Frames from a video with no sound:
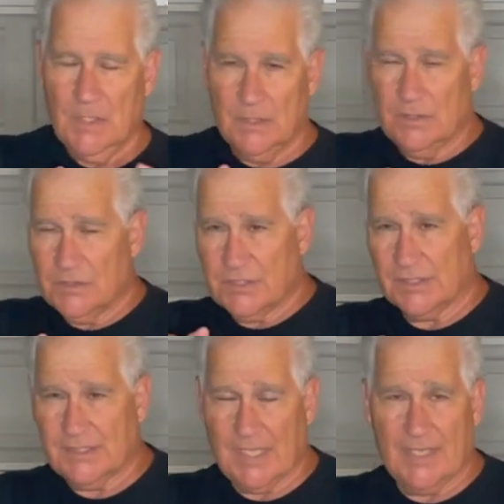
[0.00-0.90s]
You can
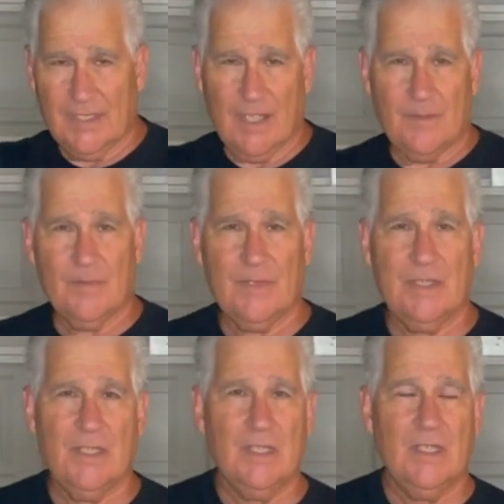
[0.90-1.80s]
just set it up.
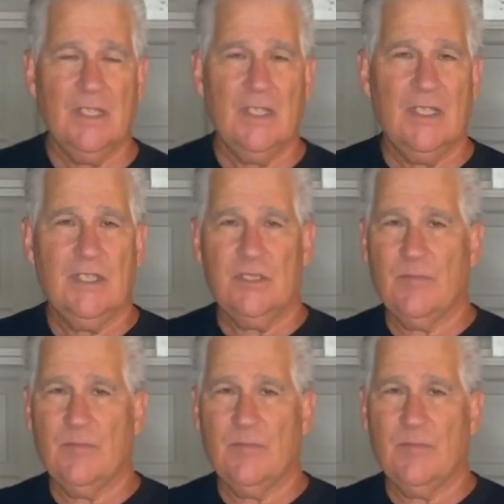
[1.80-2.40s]
You